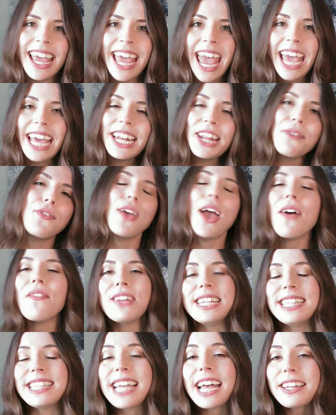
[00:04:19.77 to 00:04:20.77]
And if you have
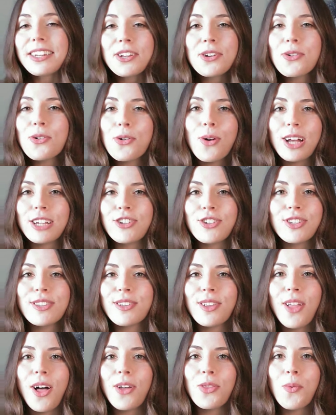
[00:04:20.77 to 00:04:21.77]
any technical questions
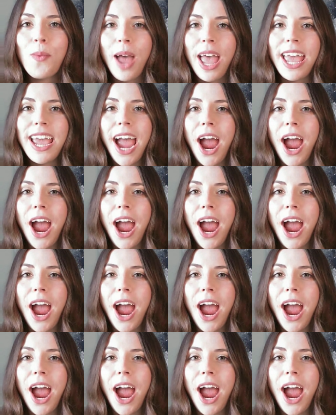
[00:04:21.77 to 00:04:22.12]
along the way,